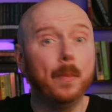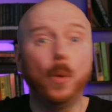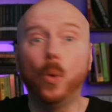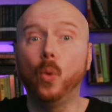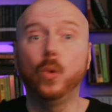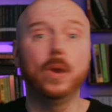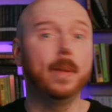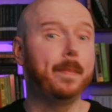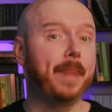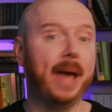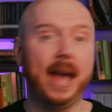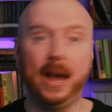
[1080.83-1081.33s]

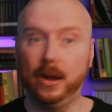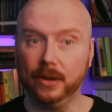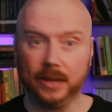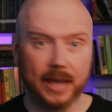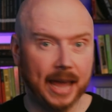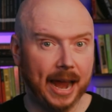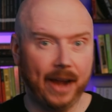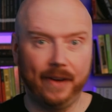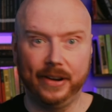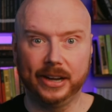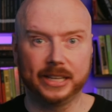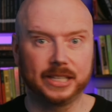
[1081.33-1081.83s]
all about
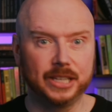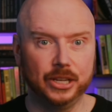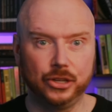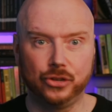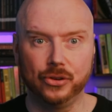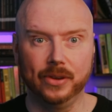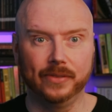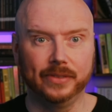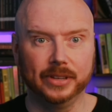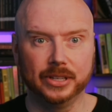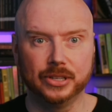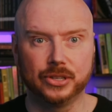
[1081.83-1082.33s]
character
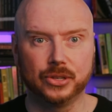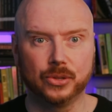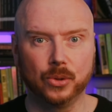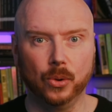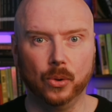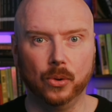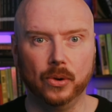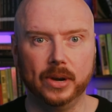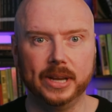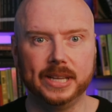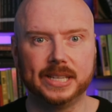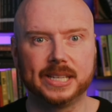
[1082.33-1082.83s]
driven
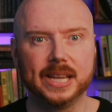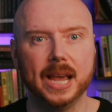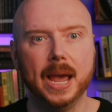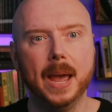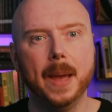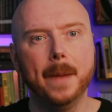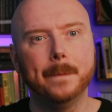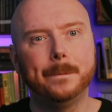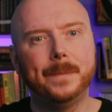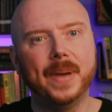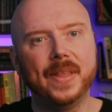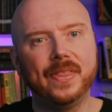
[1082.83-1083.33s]
stories,
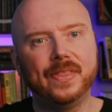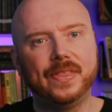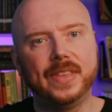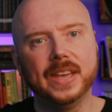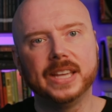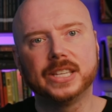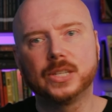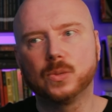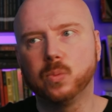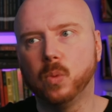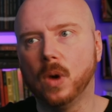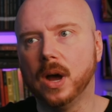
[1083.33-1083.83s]
but
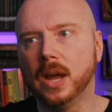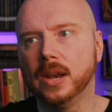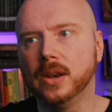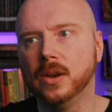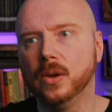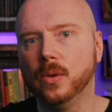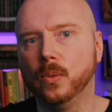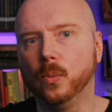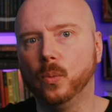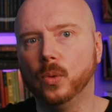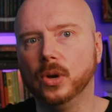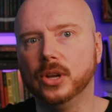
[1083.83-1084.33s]
this one
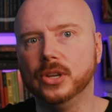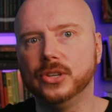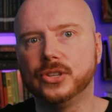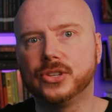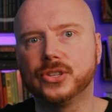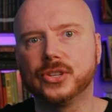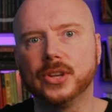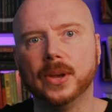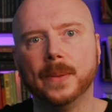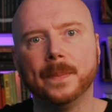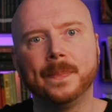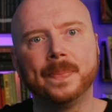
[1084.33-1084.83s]

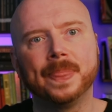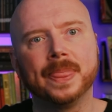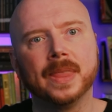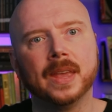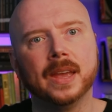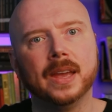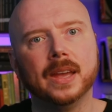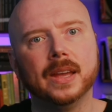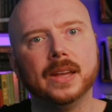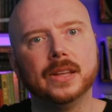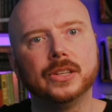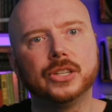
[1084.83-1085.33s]
was
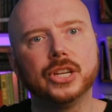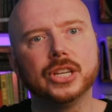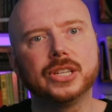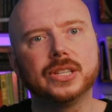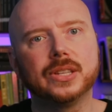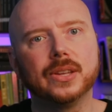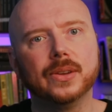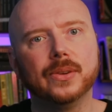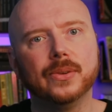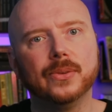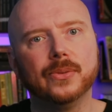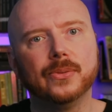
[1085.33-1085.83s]

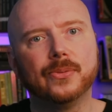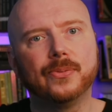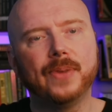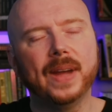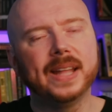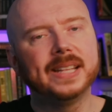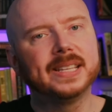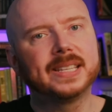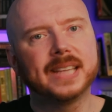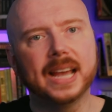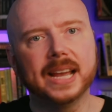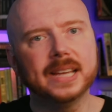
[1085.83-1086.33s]
just
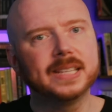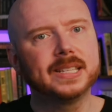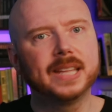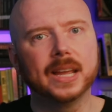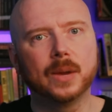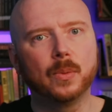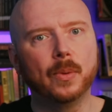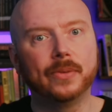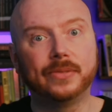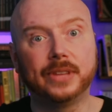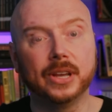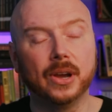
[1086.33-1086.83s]

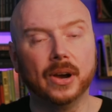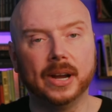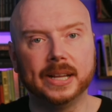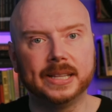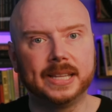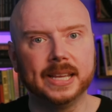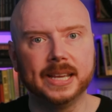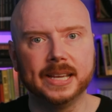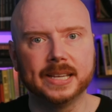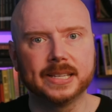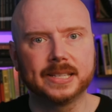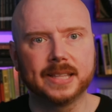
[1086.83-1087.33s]
fantastic with the
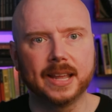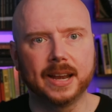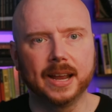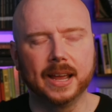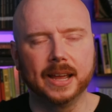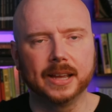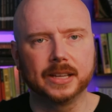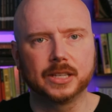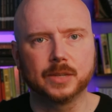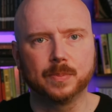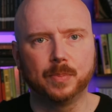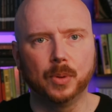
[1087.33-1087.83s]
ideas that it
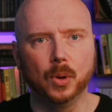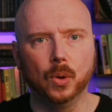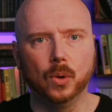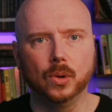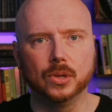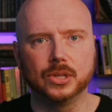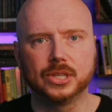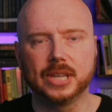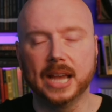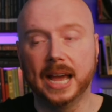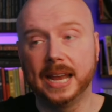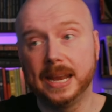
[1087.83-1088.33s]

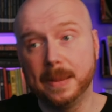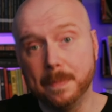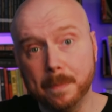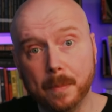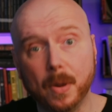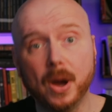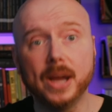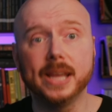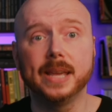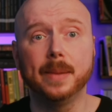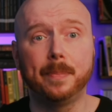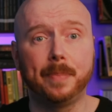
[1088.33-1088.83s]
explores. And in
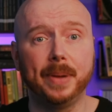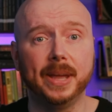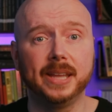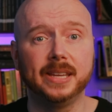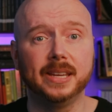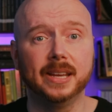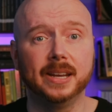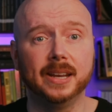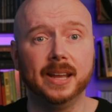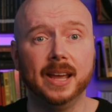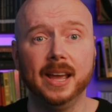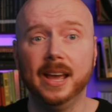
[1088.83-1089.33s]
my
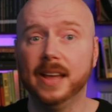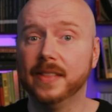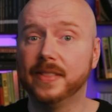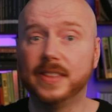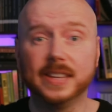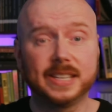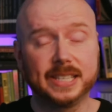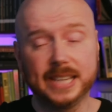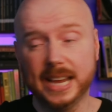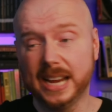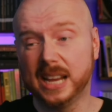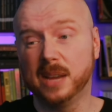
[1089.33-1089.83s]
opinion, the
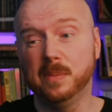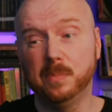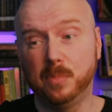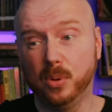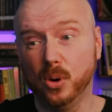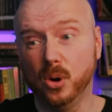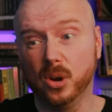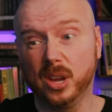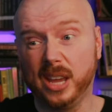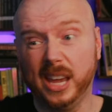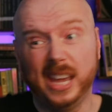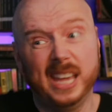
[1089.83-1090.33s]
second
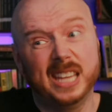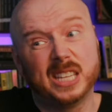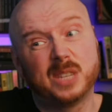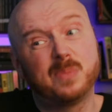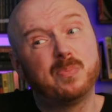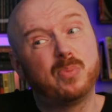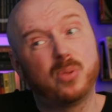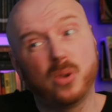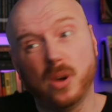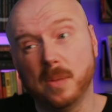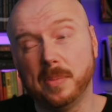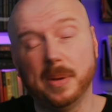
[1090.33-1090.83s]
book is
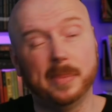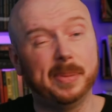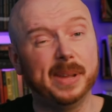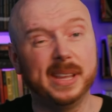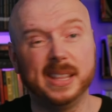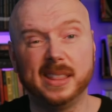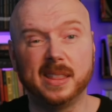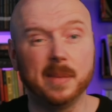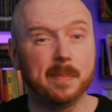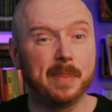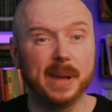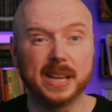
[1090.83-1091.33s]
probably
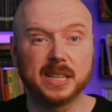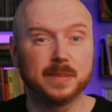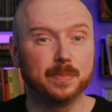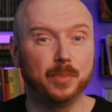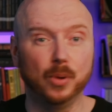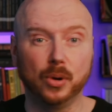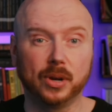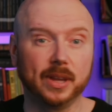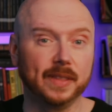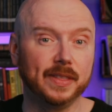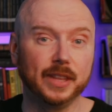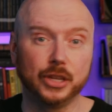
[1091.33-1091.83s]
the best
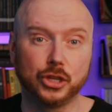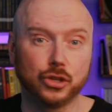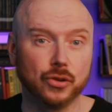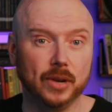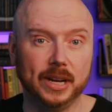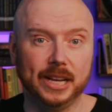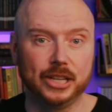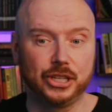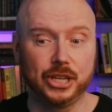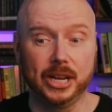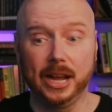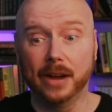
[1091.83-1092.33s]
book in the
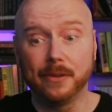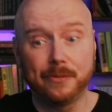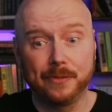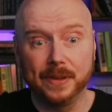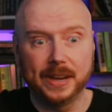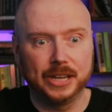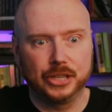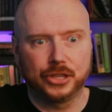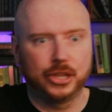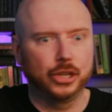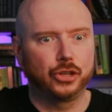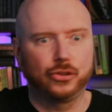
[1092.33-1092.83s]
trilogy. I've
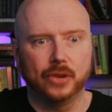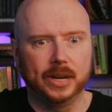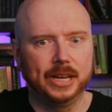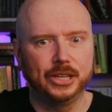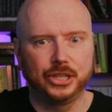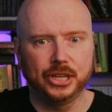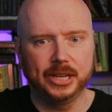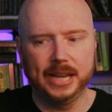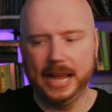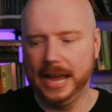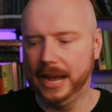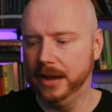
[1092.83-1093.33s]
finished the
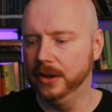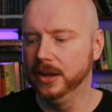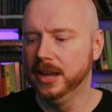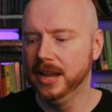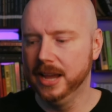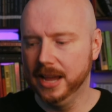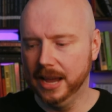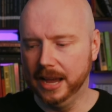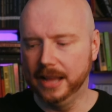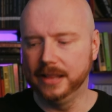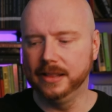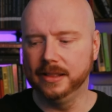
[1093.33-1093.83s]
trilogy now,
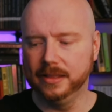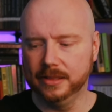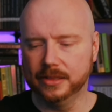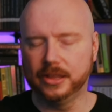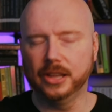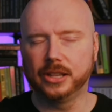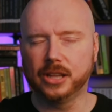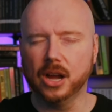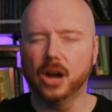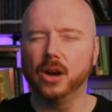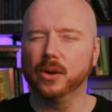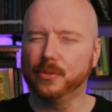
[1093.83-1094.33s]
and
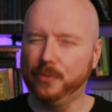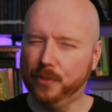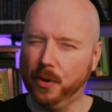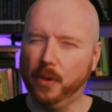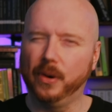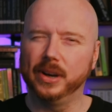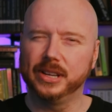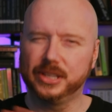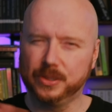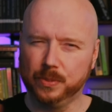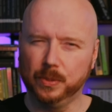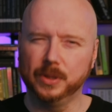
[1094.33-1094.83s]
The Dark
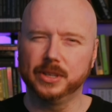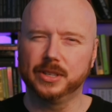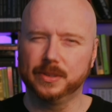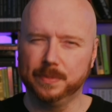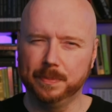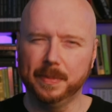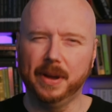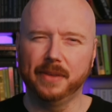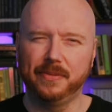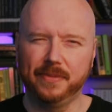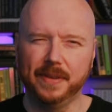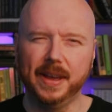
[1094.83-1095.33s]
Forest was
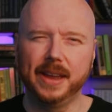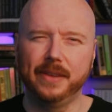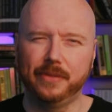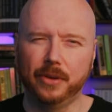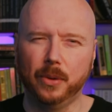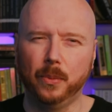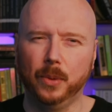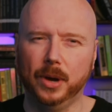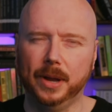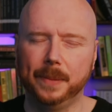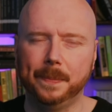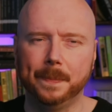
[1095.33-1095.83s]
my
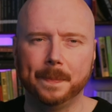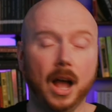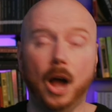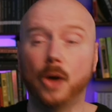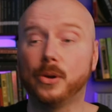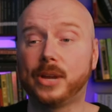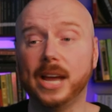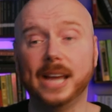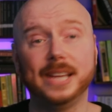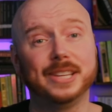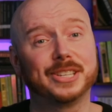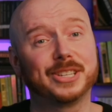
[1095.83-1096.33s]
favorite one.
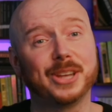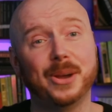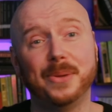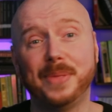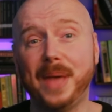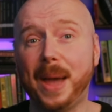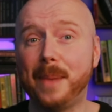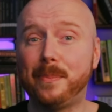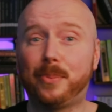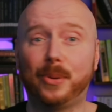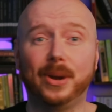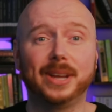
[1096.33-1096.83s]
Okay, so
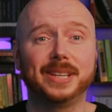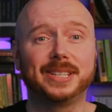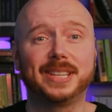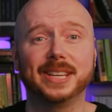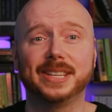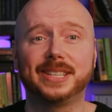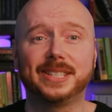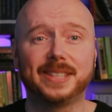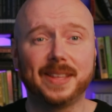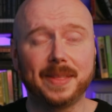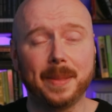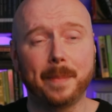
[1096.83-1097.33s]
that brings
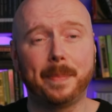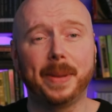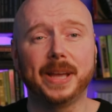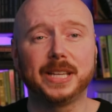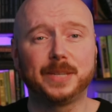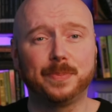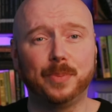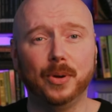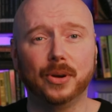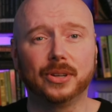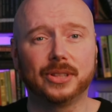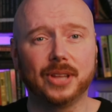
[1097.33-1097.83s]
us to the
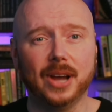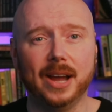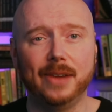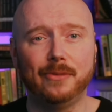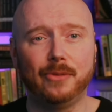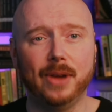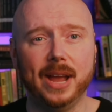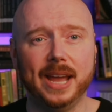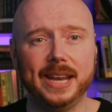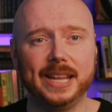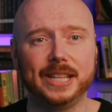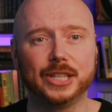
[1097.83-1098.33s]
best book that I've
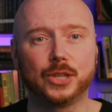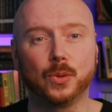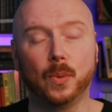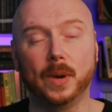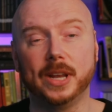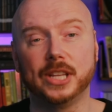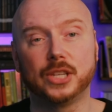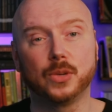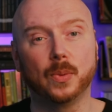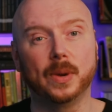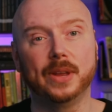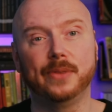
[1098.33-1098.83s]
read in
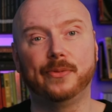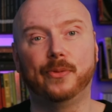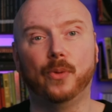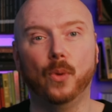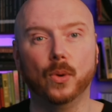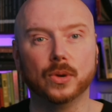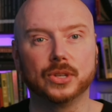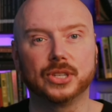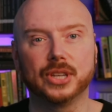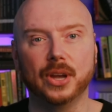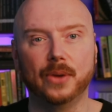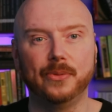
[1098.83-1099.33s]

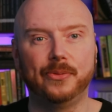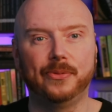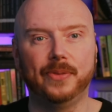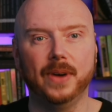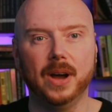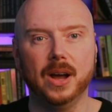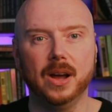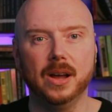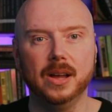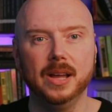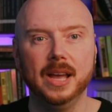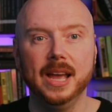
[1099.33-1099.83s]
2024 so
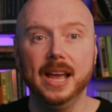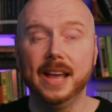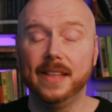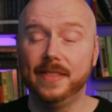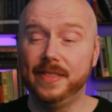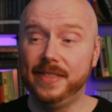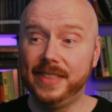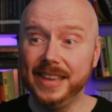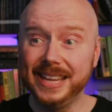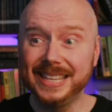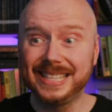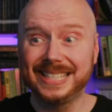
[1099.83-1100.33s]
far.
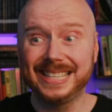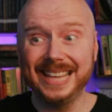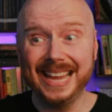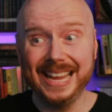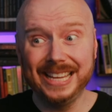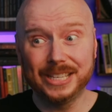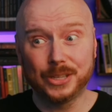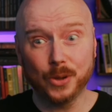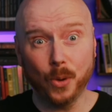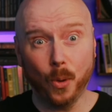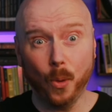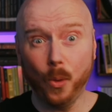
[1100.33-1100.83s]
This
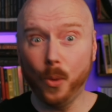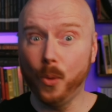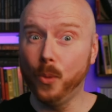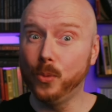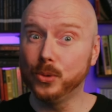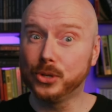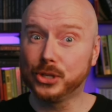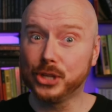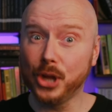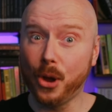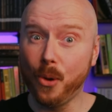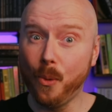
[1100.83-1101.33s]
is
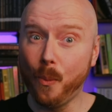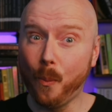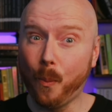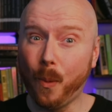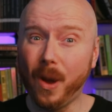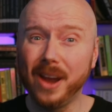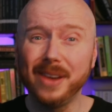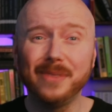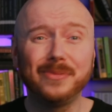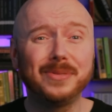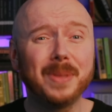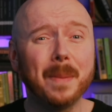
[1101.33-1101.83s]
also
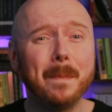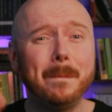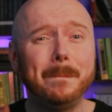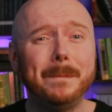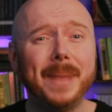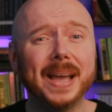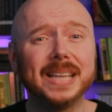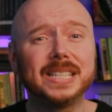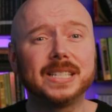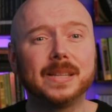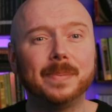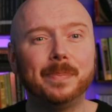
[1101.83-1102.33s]
one of the
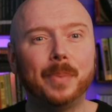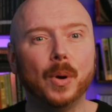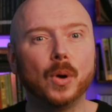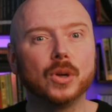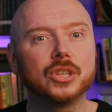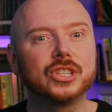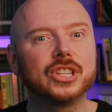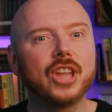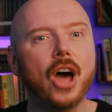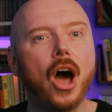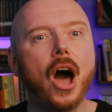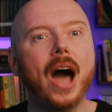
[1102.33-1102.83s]
best
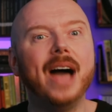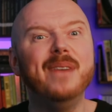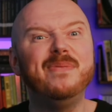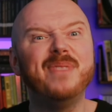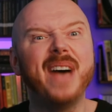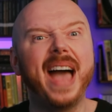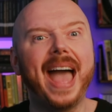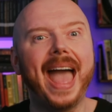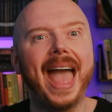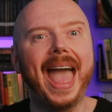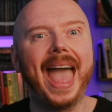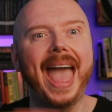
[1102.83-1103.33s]
books that I've
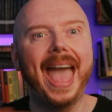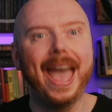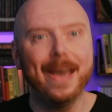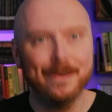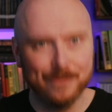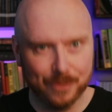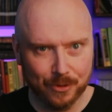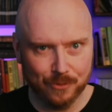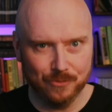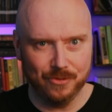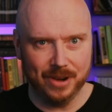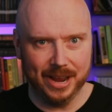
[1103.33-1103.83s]

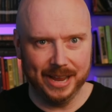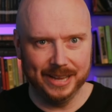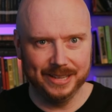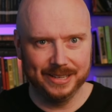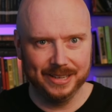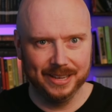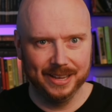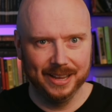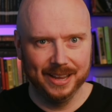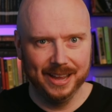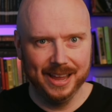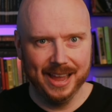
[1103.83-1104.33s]
ever read.
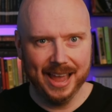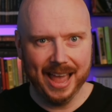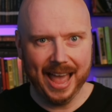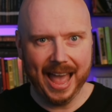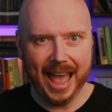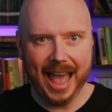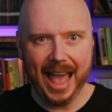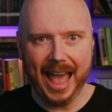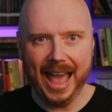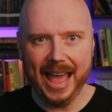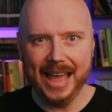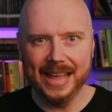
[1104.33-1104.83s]

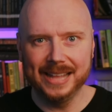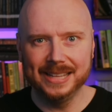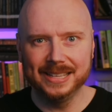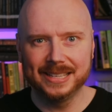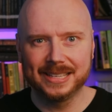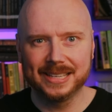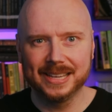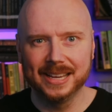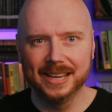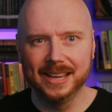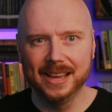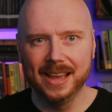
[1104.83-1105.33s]

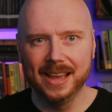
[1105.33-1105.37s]
And